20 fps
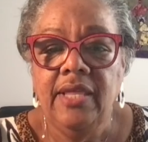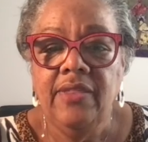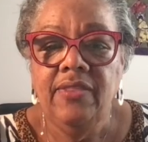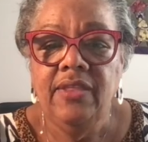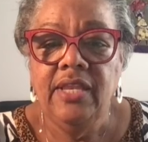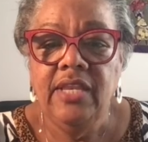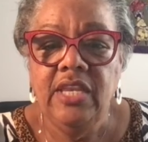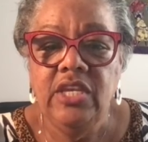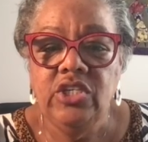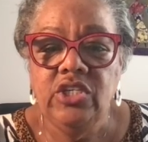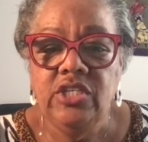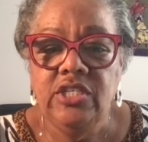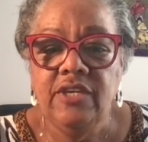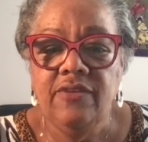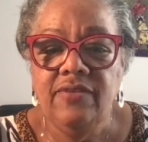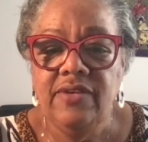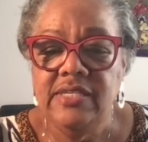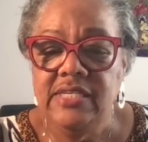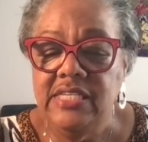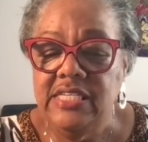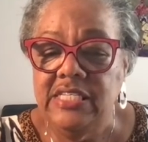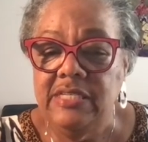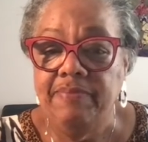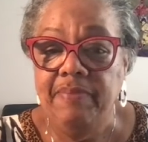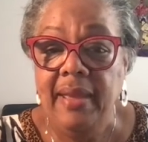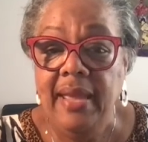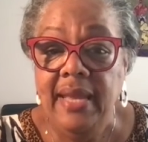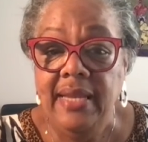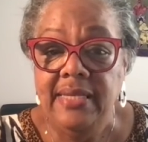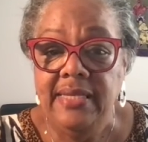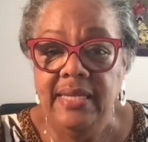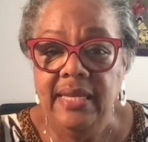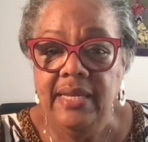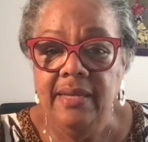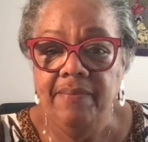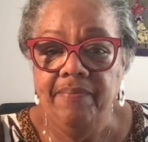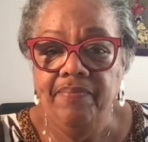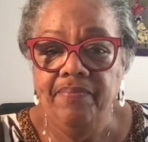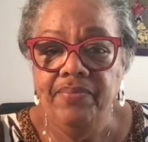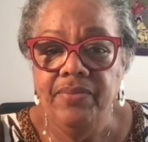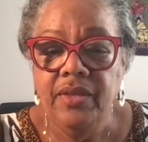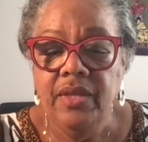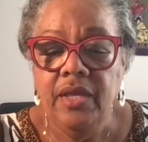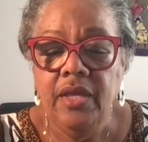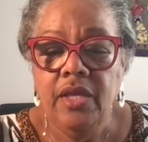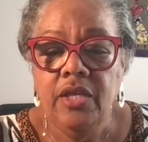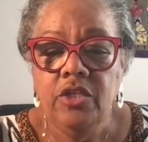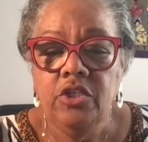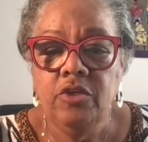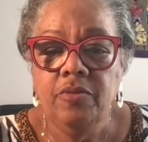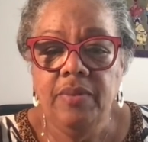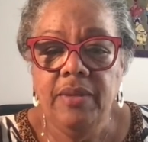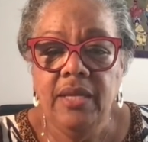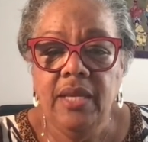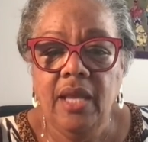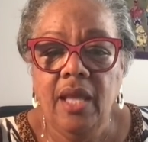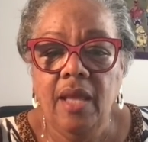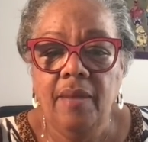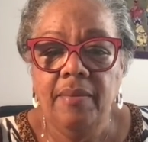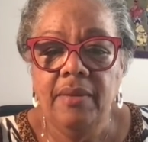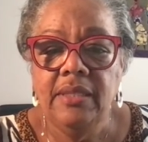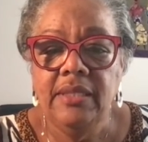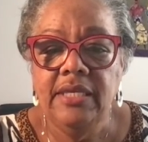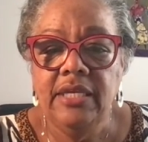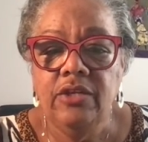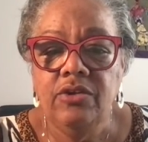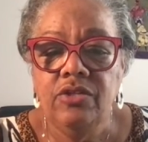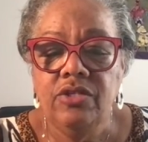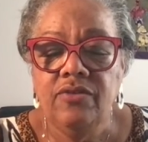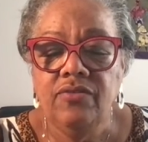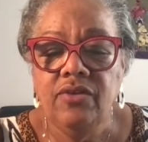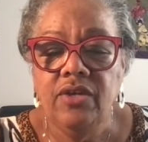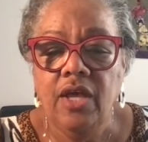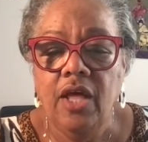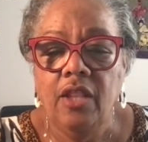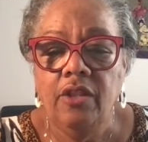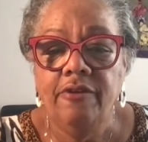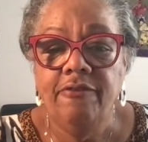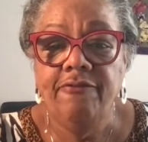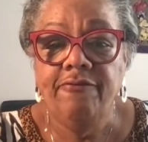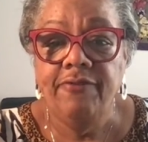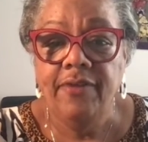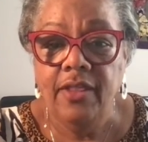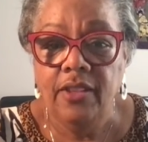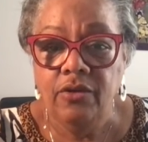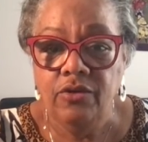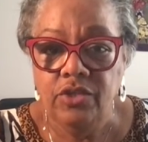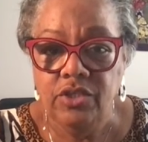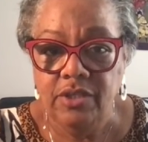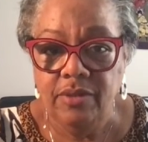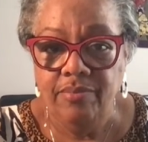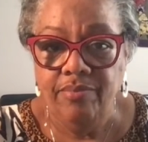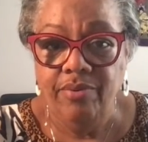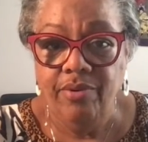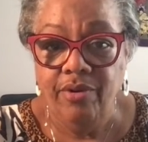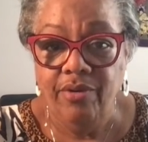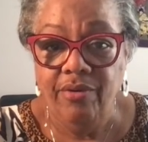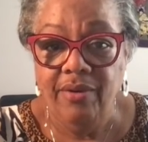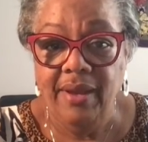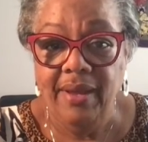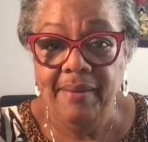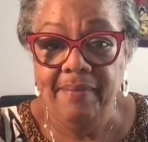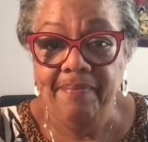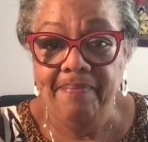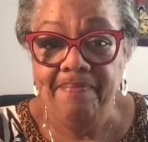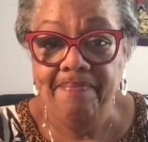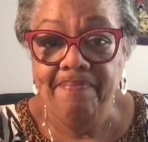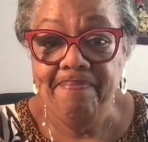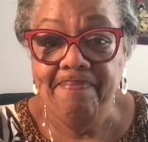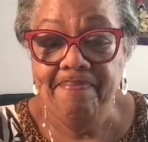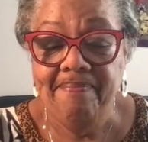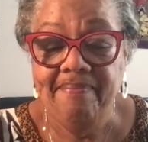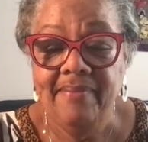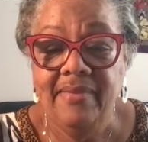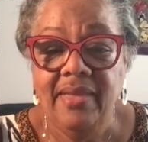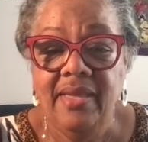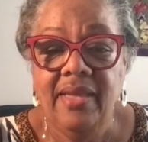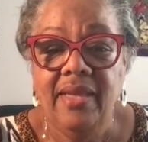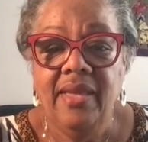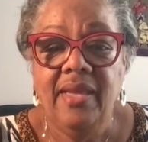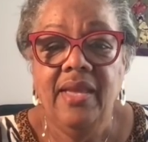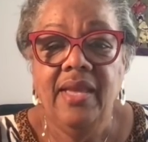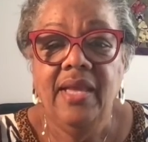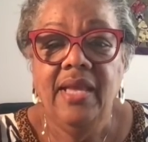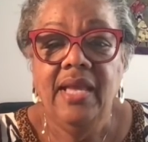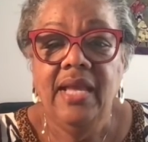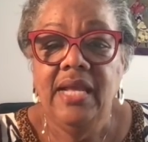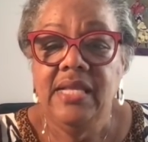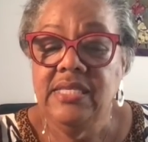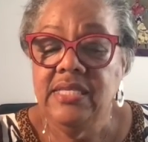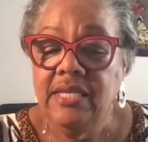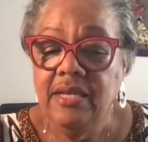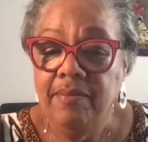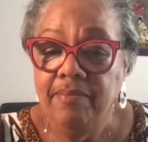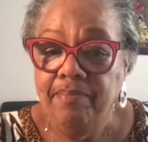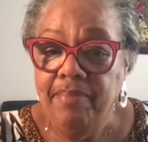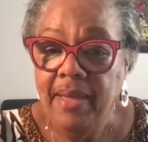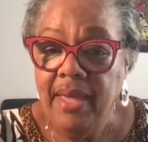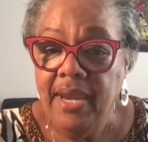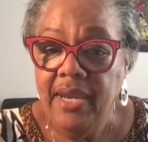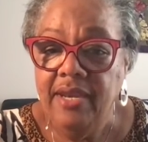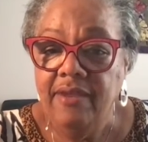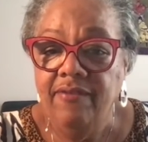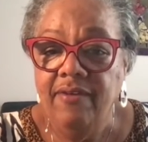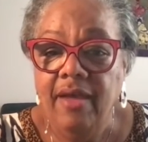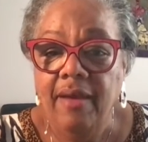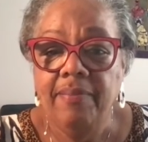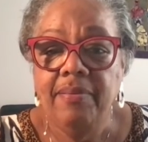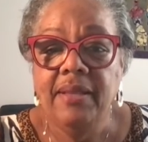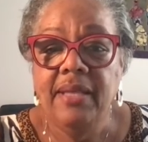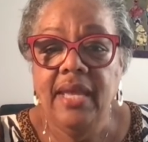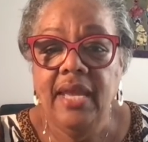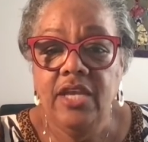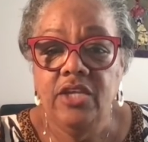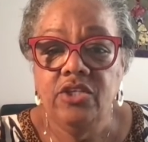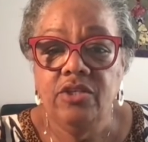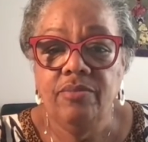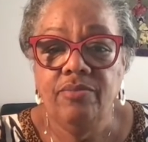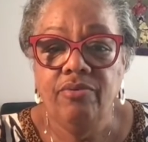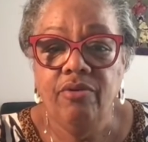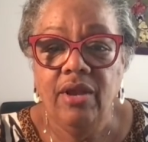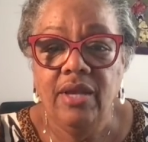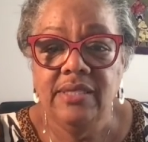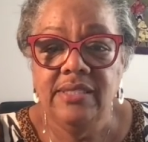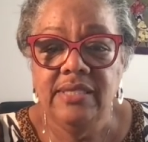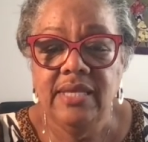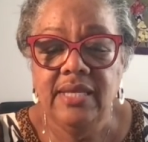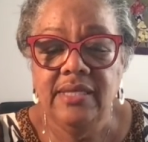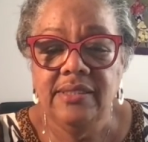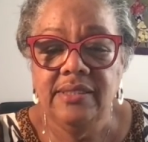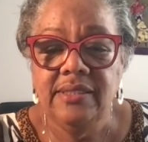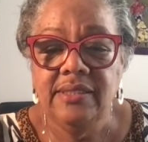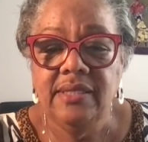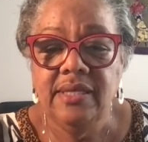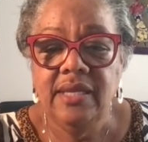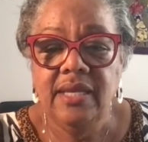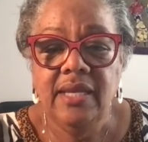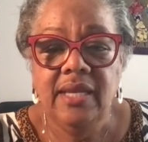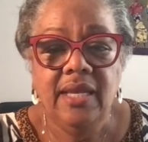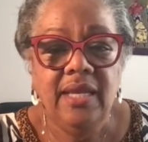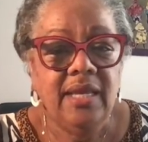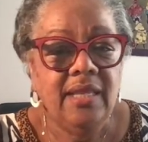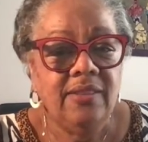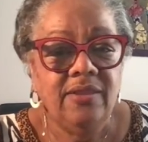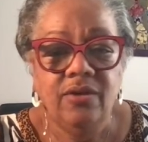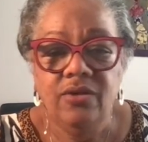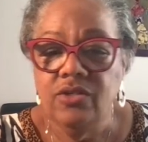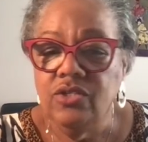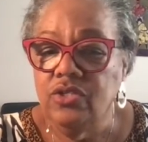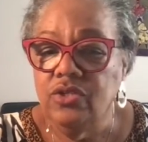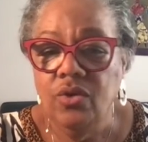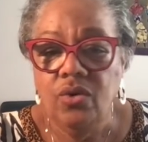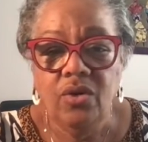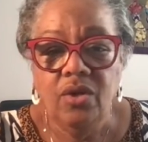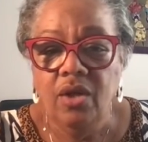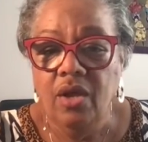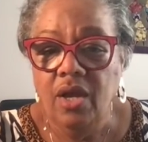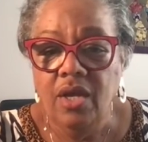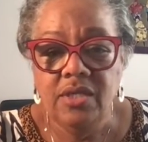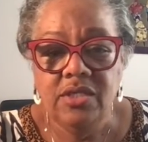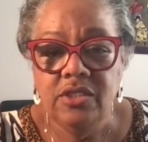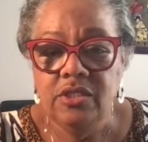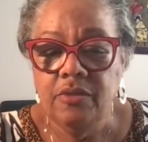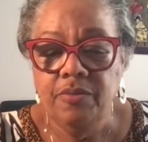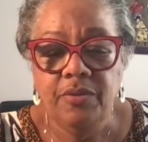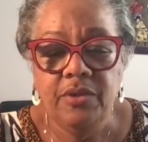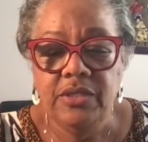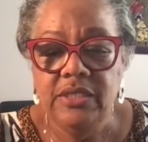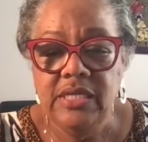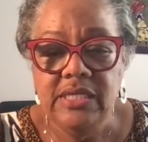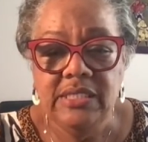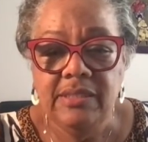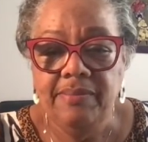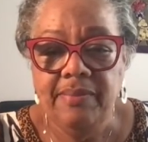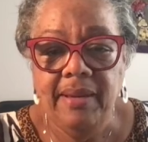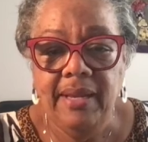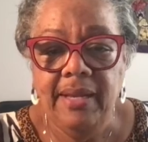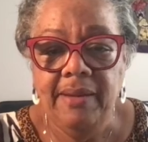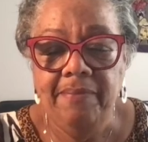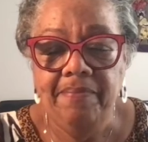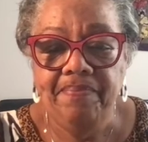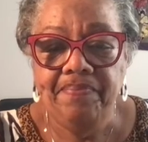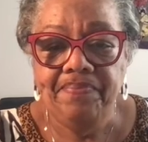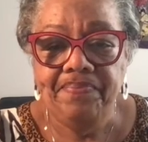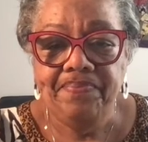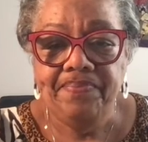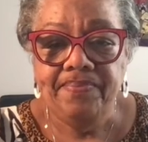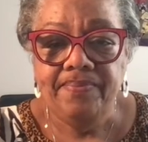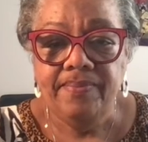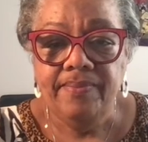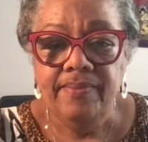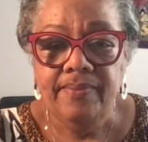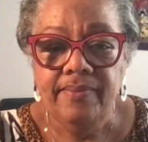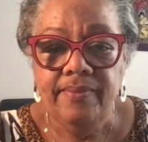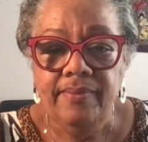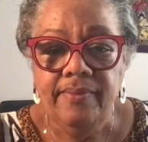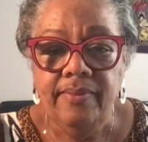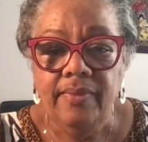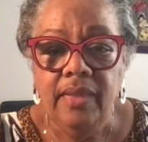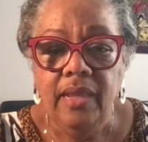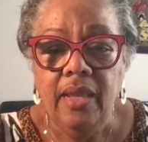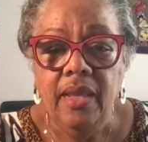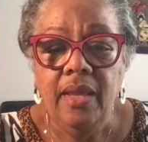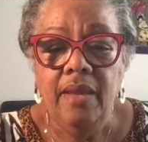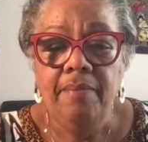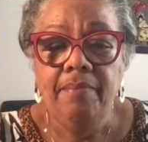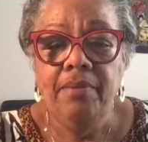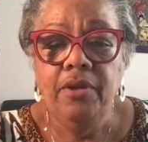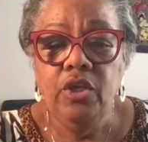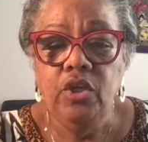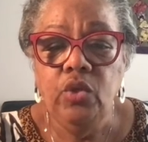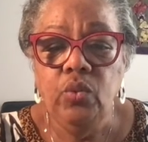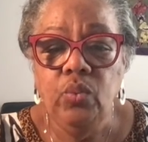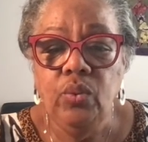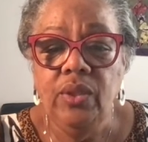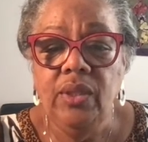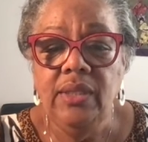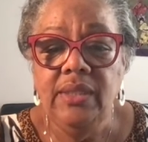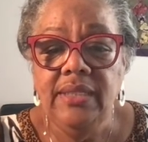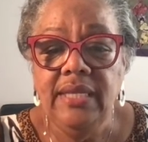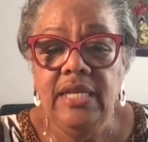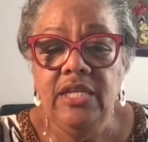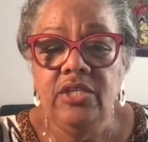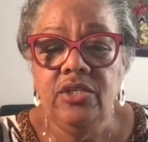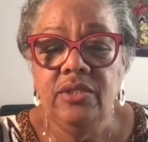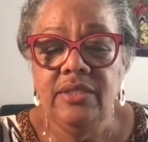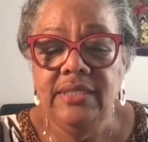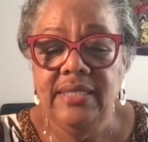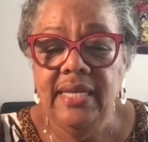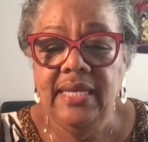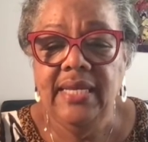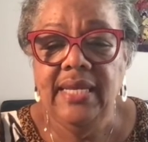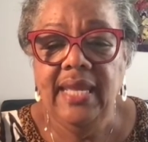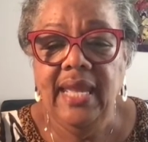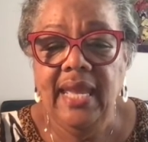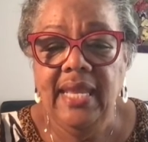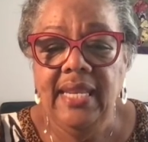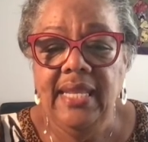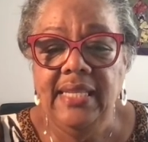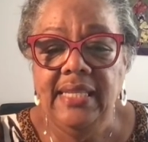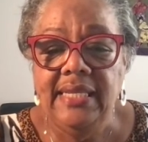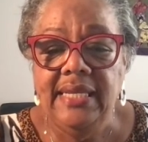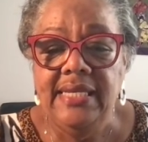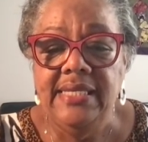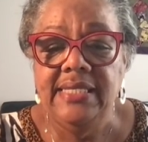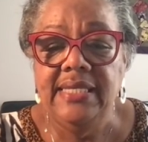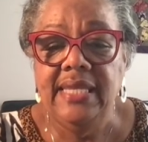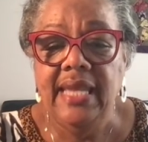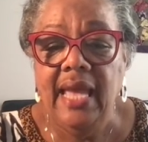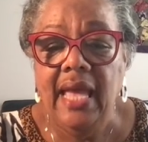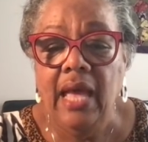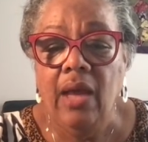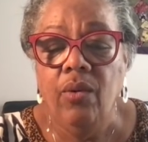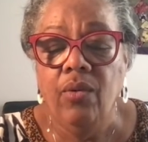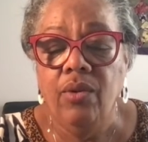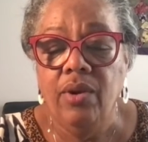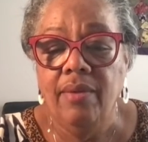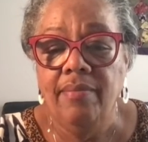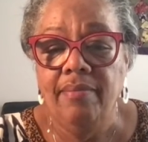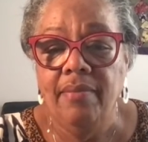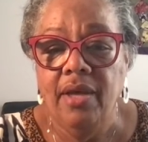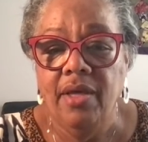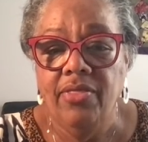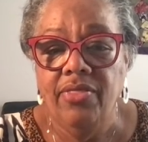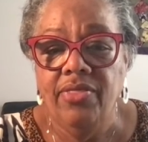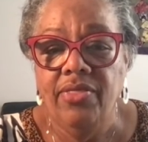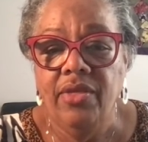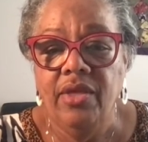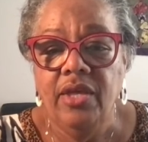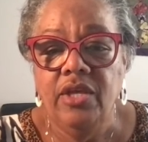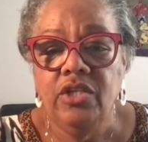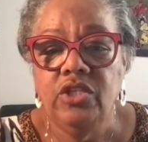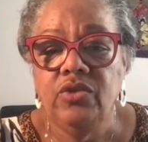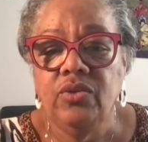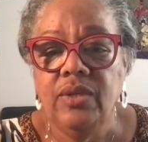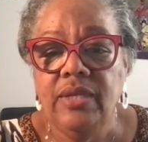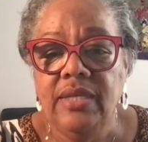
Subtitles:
the initiative is expanding to become a Leaders of Color Fellowship program. It's a competitive application process. There is no cost to participate, but you will need to dedicate at least an hour a month to a